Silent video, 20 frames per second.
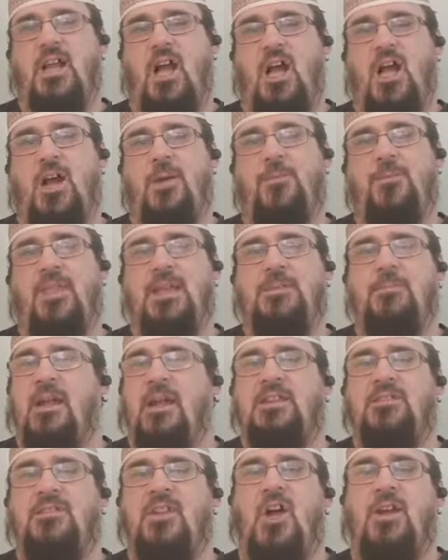Um, they
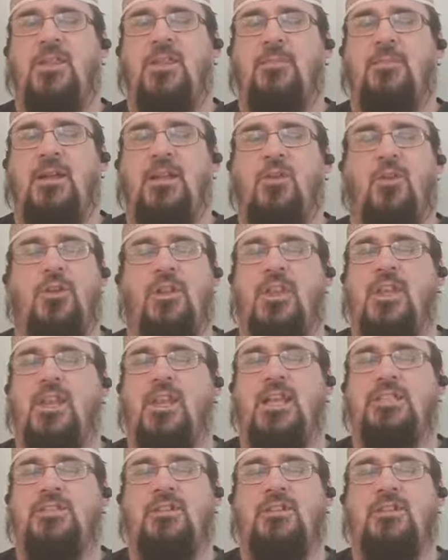may not they may not
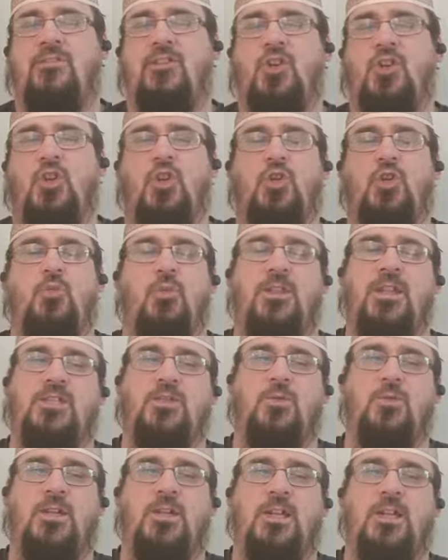necessarily have a clue what they're
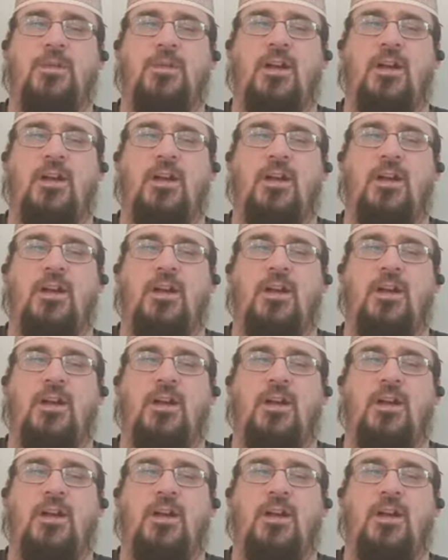talking